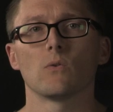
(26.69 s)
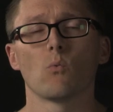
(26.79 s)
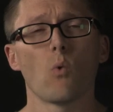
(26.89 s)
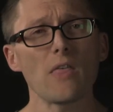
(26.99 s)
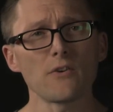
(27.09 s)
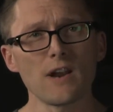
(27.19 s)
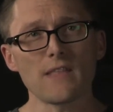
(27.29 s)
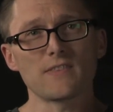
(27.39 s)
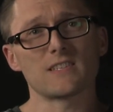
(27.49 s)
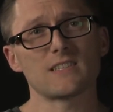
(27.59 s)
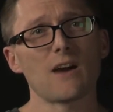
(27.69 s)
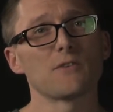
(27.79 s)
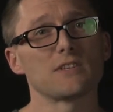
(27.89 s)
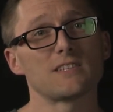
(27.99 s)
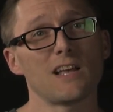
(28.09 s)
Whether or not the
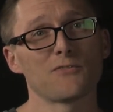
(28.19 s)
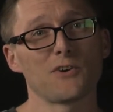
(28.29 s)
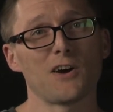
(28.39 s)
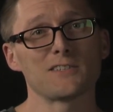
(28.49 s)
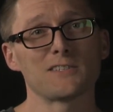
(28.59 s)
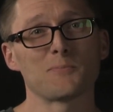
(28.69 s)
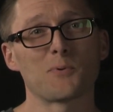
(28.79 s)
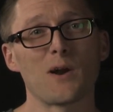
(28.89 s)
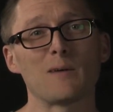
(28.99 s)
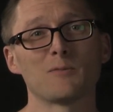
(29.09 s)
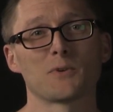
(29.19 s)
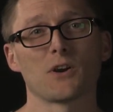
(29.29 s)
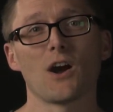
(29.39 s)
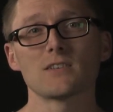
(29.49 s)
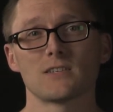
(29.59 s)
sound itself causes the problem or
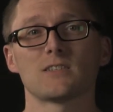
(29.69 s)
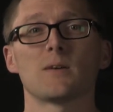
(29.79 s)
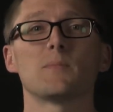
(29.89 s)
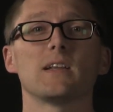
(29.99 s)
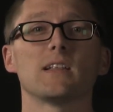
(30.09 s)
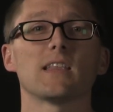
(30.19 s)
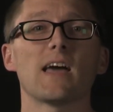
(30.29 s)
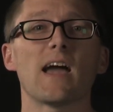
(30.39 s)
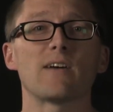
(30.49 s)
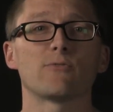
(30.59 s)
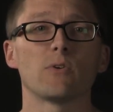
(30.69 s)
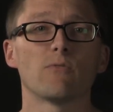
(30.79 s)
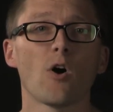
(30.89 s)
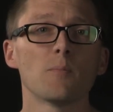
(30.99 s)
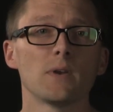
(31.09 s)
causes somebody to laugh, we've
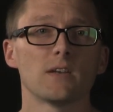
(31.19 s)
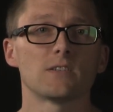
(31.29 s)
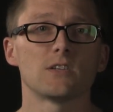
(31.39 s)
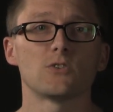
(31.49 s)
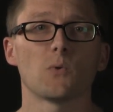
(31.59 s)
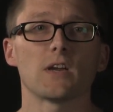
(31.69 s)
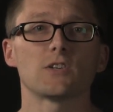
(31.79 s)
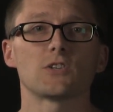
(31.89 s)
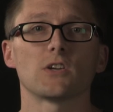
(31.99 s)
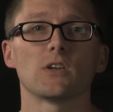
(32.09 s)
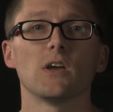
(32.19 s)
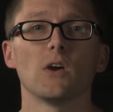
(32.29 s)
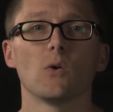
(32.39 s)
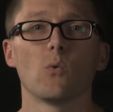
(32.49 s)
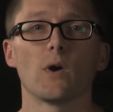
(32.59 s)
all been in a situation
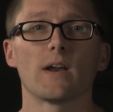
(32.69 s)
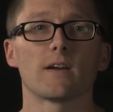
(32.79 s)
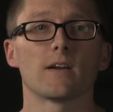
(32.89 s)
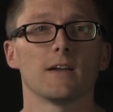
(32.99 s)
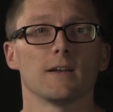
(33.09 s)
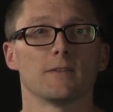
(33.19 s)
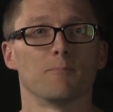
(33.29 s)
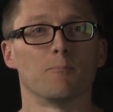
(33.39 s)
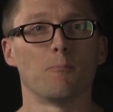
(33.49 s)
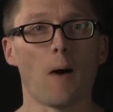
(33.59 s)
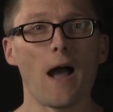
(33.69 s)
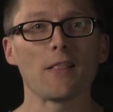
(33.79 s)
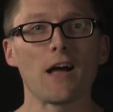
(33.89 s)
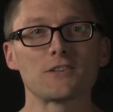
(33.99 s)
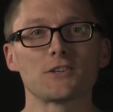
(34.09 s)
where
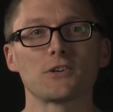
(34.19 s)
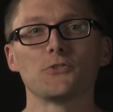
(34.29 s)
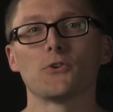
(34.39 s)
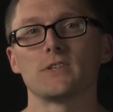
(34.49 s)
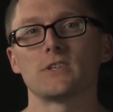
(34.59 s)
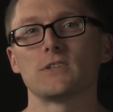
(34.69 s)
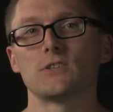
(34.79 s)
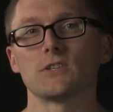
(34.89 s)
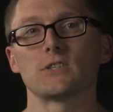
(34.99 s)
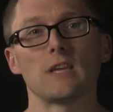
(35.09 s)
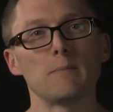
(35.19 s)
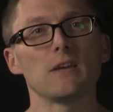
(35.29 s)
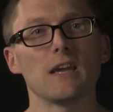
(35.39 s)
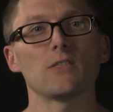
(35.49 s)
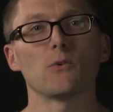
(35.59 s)
biological noises just seem to
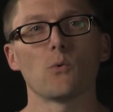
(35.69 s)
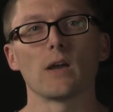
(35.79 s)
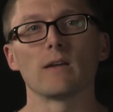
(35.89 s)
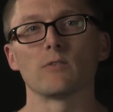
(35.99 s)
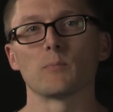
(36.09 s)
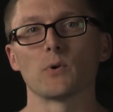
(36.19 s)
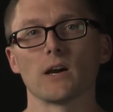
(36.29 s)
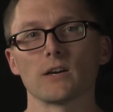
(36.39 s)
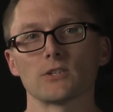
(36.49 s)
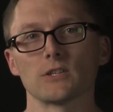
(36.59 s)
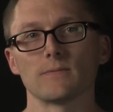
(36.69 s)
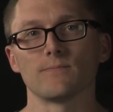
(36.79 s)
get in the way of the production.